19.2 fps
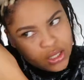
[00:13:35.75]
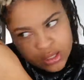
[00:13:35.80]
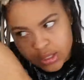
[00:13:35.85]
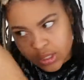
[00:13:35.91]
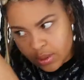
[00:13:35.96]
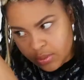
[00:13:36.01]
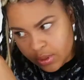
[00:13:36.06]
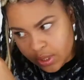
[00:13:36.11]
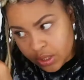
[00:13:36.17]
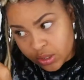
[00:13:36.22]

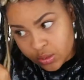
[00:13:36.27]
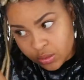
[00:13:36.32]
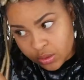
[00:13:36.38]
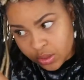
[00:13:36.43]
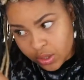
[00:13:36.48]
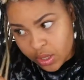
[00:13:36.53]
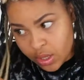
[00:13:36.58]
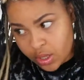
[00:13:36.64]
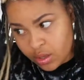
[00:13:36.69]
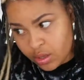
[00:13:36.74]
Same things
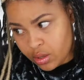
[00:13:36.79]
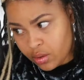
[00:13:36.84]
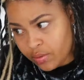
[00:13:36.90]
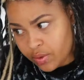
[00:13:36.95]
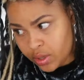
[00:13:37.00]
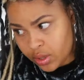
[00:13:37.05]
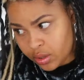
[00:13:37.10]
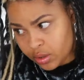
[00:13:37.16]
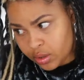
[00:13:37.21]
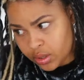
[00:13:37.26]
with like your
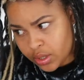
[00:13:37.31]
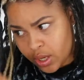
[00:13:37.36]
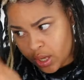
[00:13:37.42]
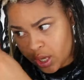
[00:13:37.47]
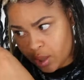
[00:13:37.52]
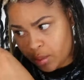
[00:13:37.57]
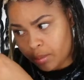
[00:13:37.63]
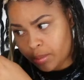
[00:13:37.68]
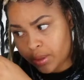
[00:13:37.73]
regular hair.